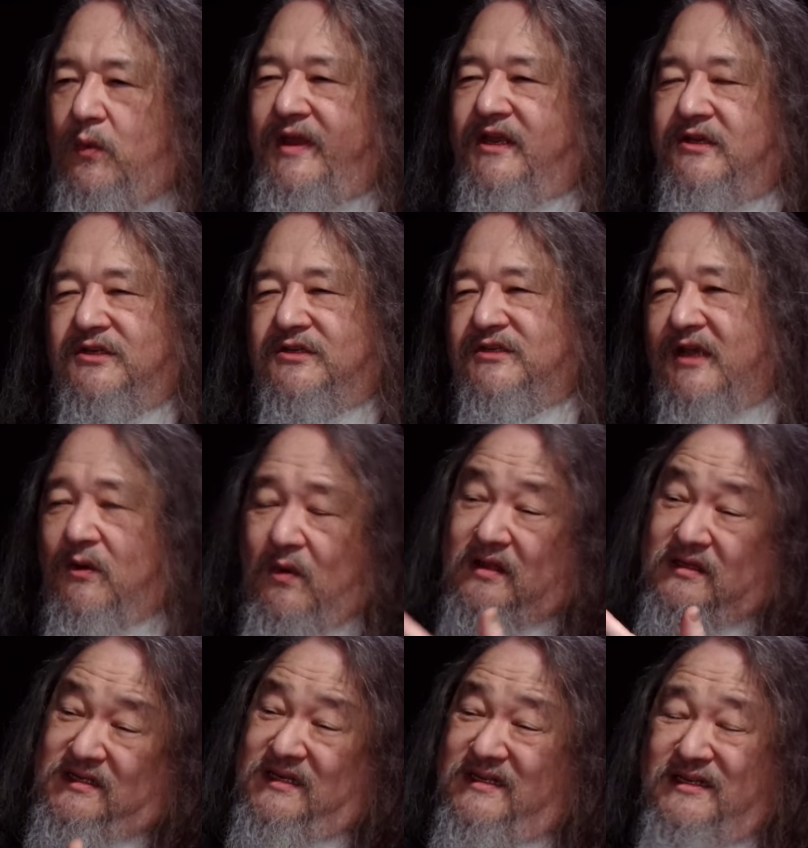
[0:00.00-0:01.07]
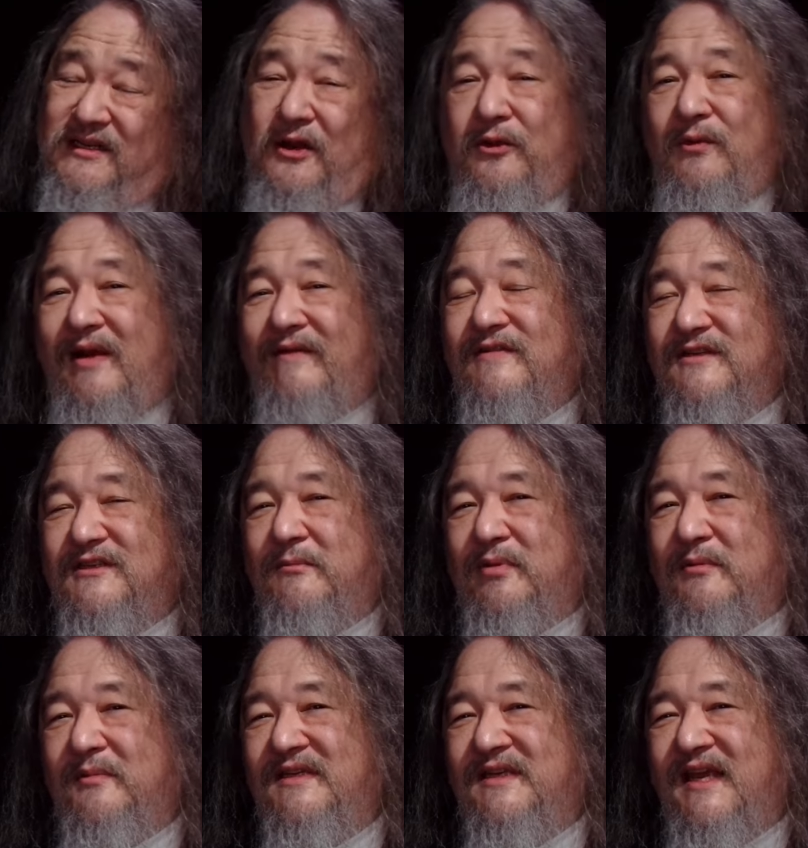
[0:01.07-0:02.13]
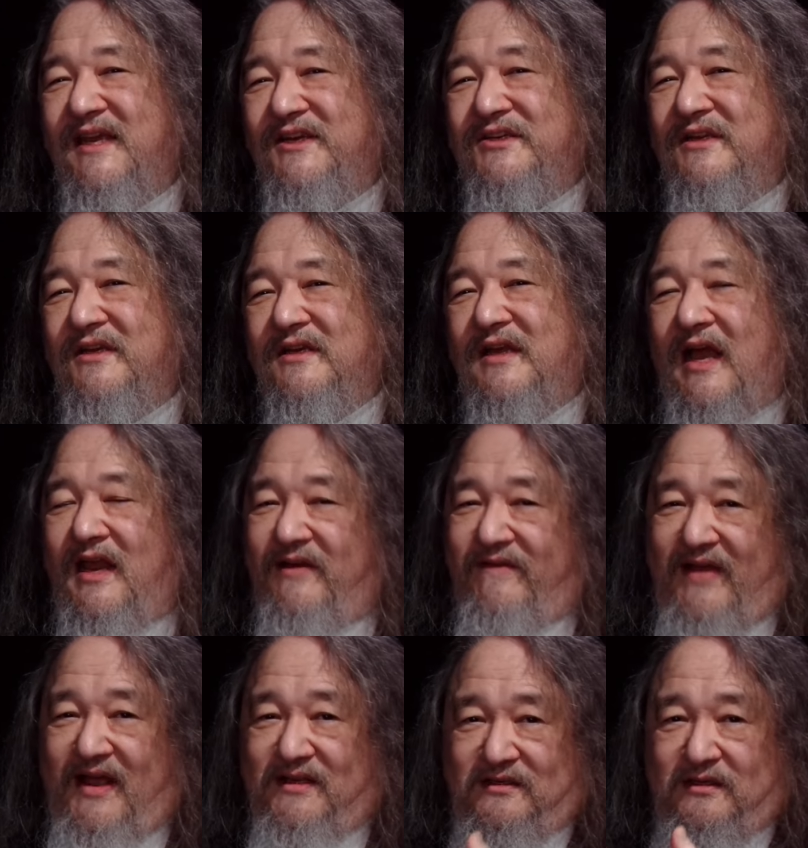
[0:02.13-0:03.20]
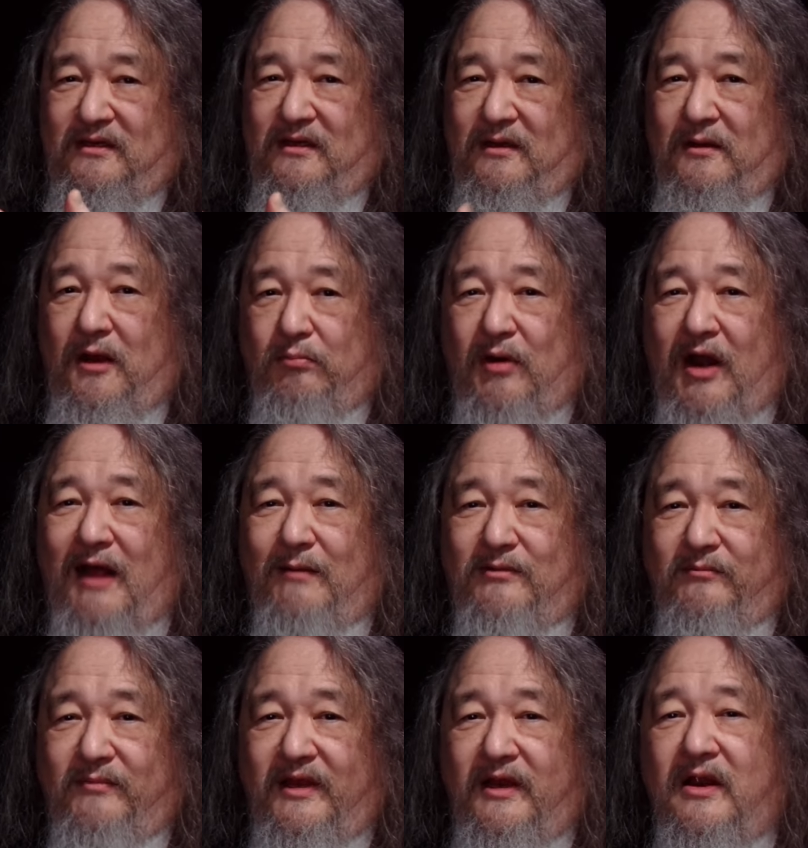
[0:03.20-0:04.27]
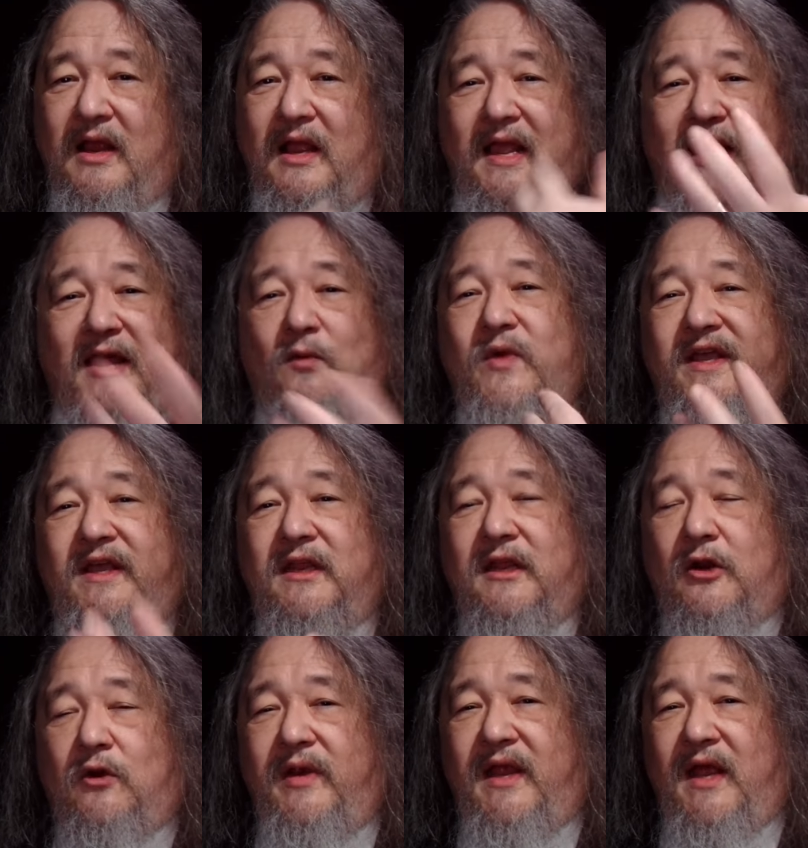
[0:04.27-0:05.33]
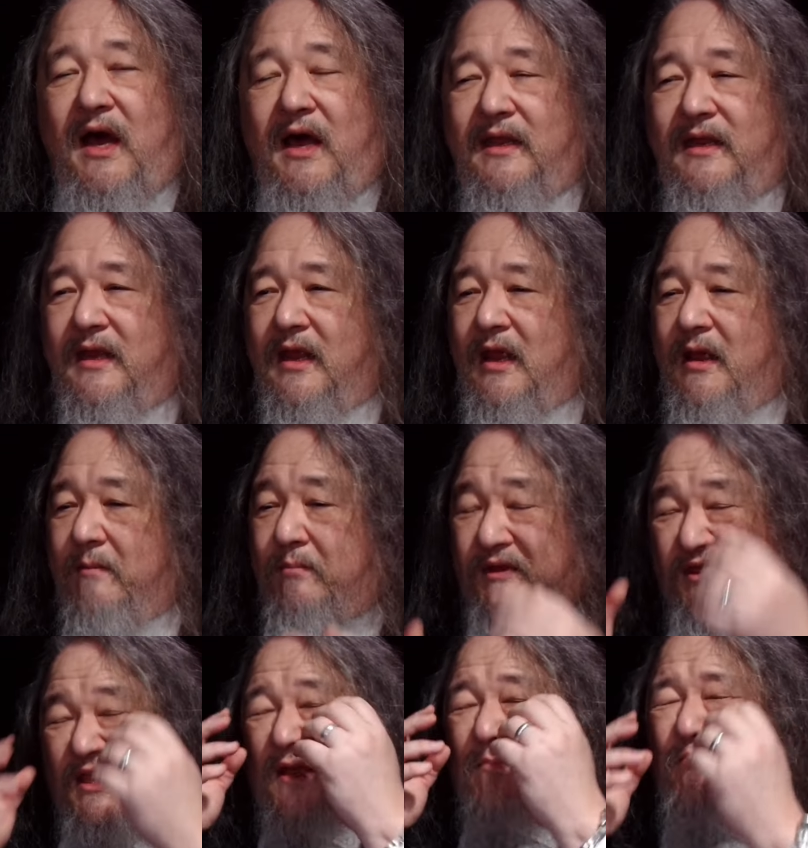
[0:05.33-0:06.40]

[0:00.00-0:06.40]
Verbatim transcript: We can just say, well, geez, you know, the reference implementation kind of has a, a problem there, and we can agree on it. But the